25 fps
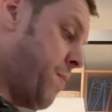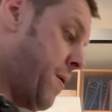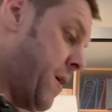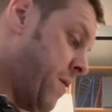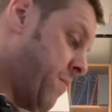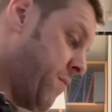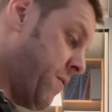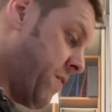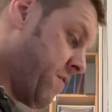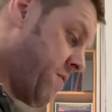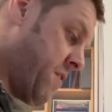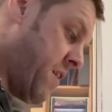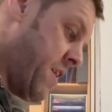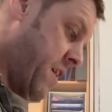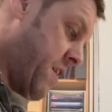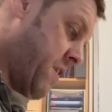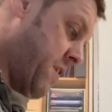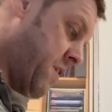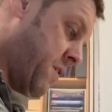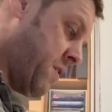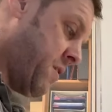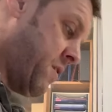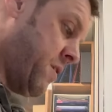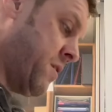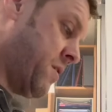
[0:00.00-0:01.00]
paid with a credit
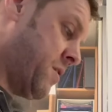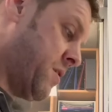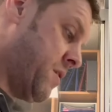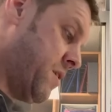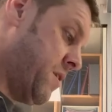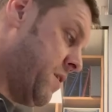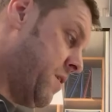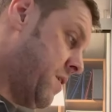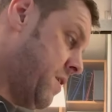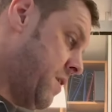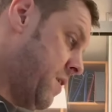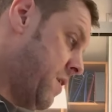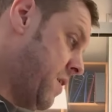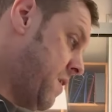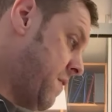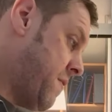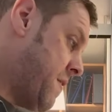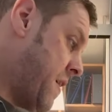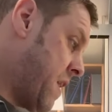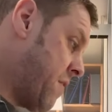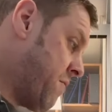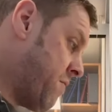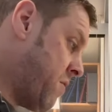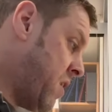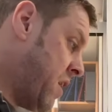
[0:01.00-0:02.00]
card.
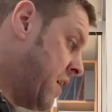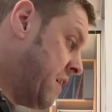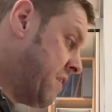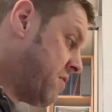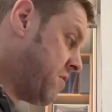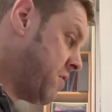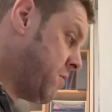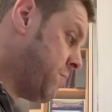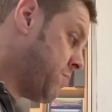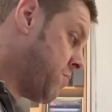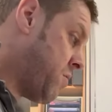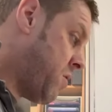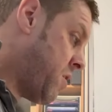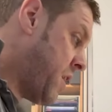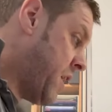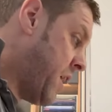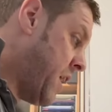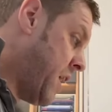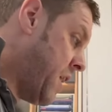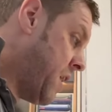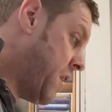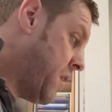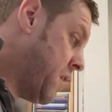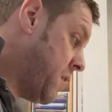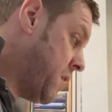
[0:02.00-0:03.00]
Then I write its number on
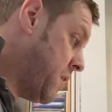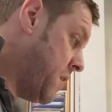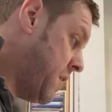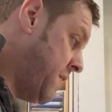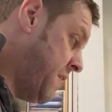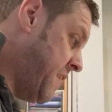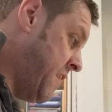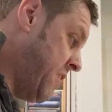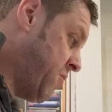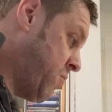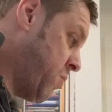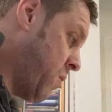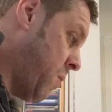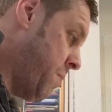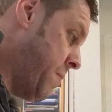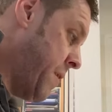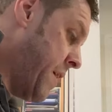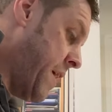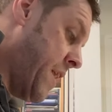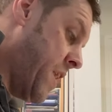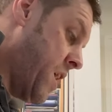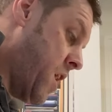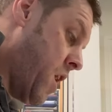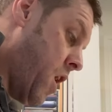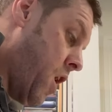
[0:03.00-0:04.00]
it, this one
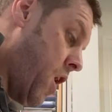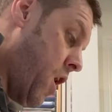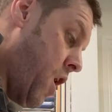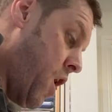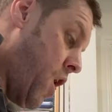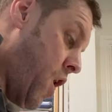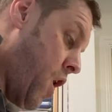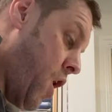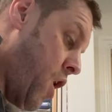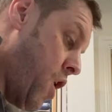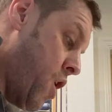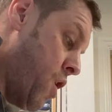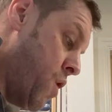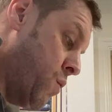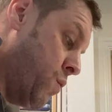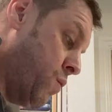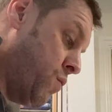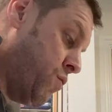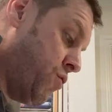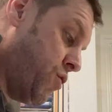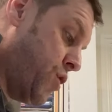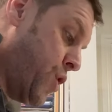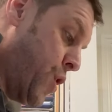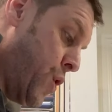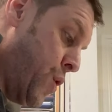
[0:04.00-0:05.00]
being
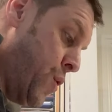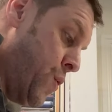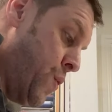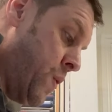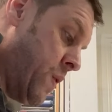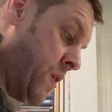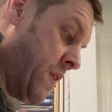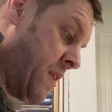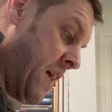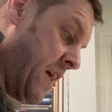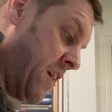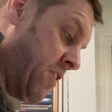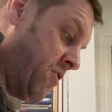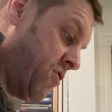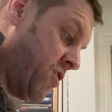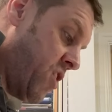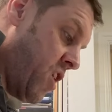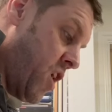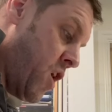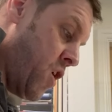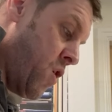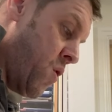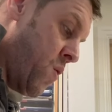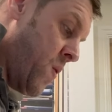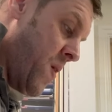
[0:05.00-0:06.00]

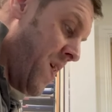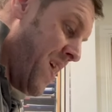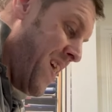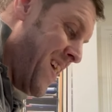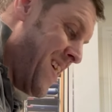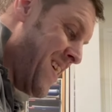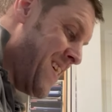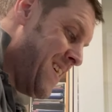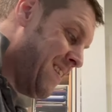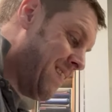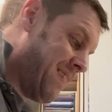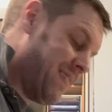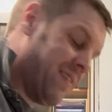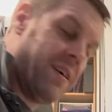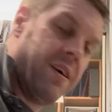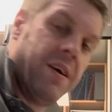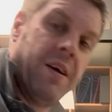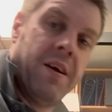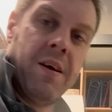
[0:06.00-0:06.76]
02-08.